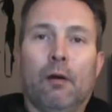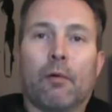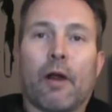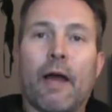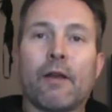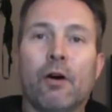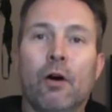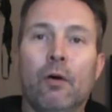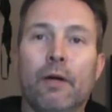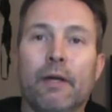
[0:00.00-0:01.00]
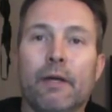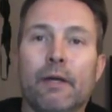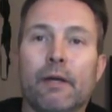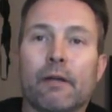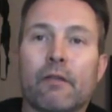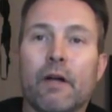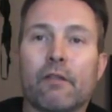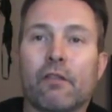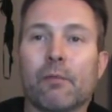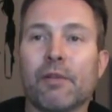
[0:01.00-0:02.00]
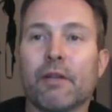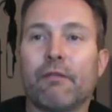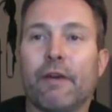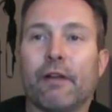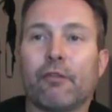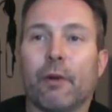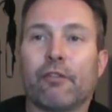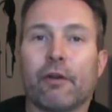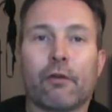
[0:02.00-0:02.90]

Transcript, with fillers: but I know it's not simply infatuation.